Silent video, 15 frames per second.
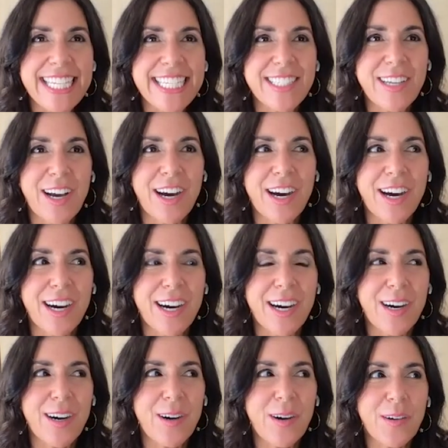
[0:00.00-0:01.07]
and
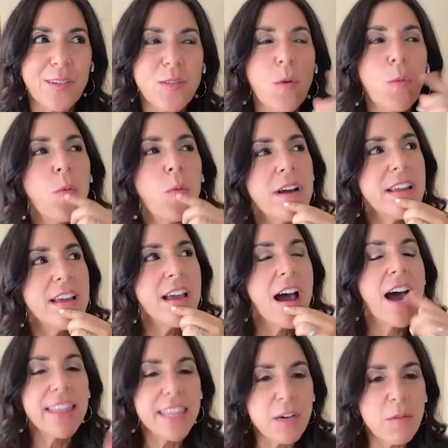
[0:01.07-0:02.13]
uh, so what
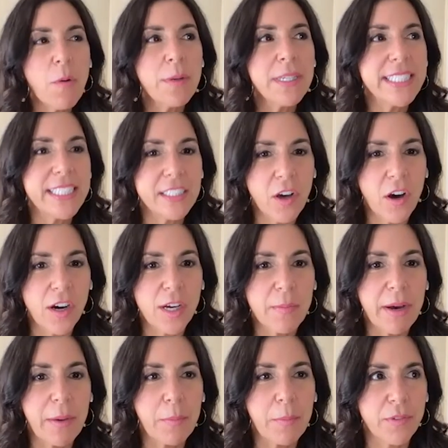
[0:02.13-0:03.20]
i think what we did talk
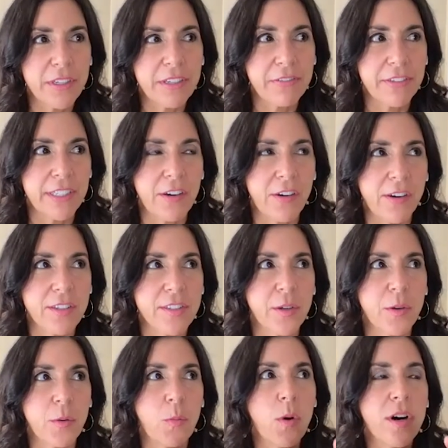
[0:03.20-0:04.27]
about briefly
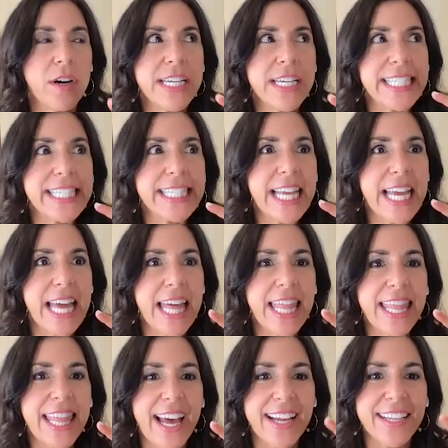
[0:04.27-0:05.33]
also was
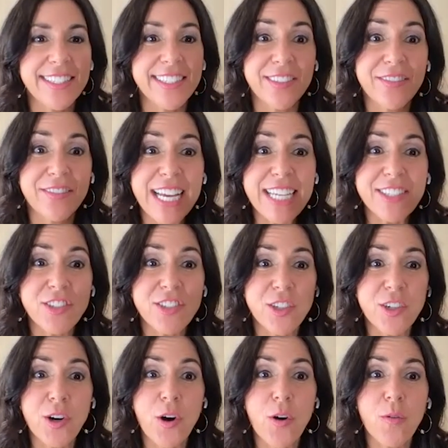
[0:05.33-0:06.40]
that
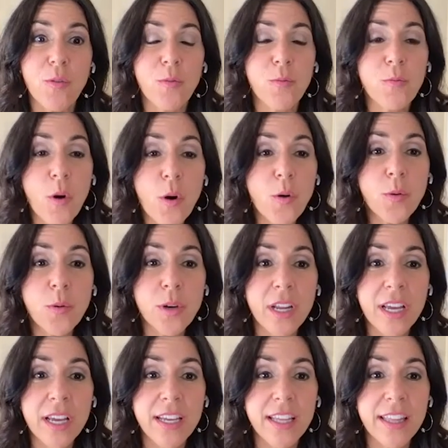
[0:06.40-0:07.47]
sylvester wrote
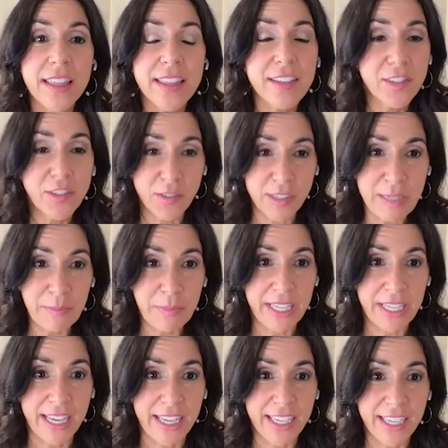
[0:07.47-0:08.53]
the
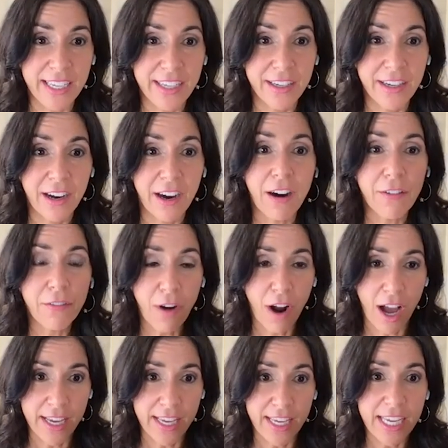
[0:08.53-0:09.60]
screenplay of yes.
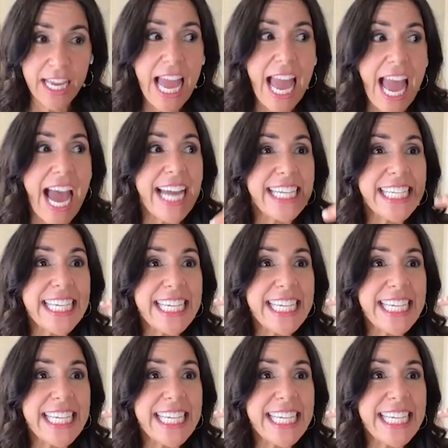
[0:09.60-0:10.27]
rocky and yes.